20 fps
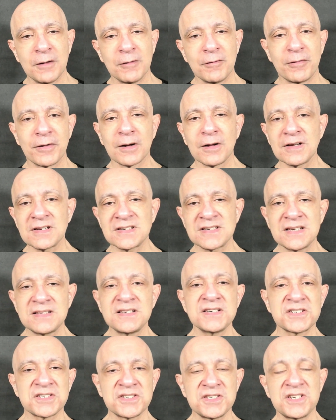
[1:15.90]

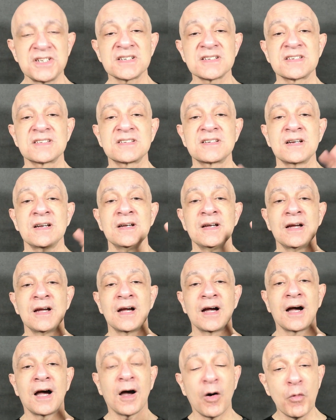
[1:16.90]
Velocity is just
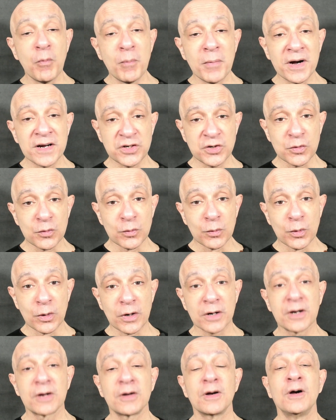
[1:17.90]
how much
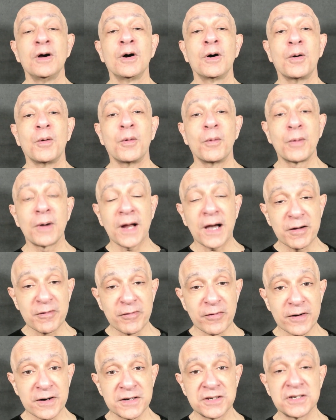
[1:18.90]
work, on
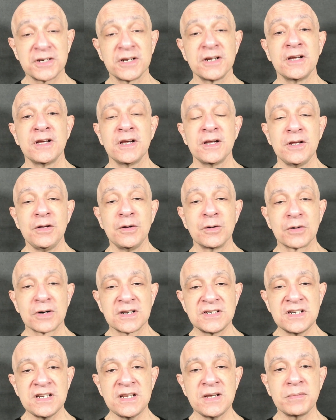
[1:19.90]
average, your
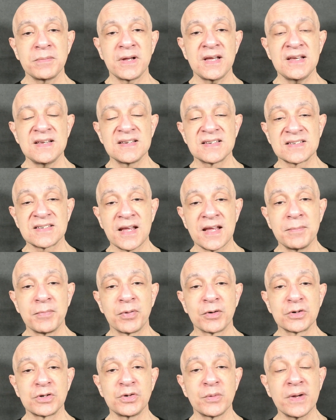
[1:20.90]
team is
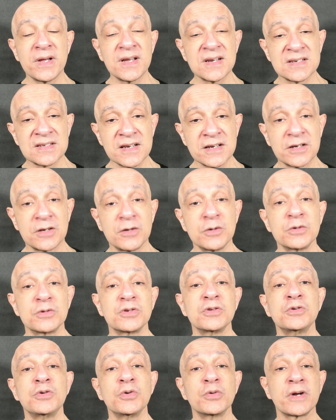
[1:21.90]
able to
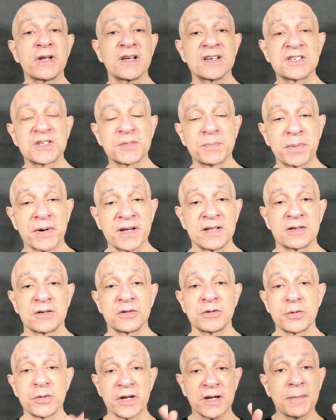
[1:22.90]
execute during a
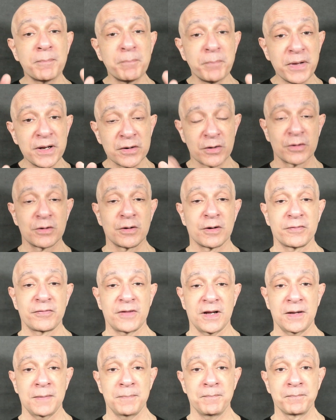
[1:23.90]
sprint, during a period of
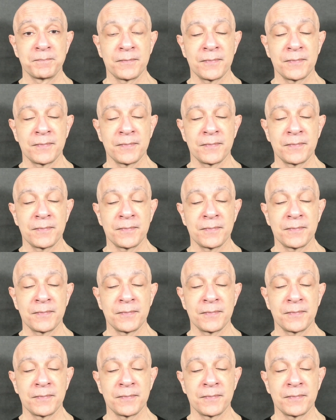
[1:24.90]
time.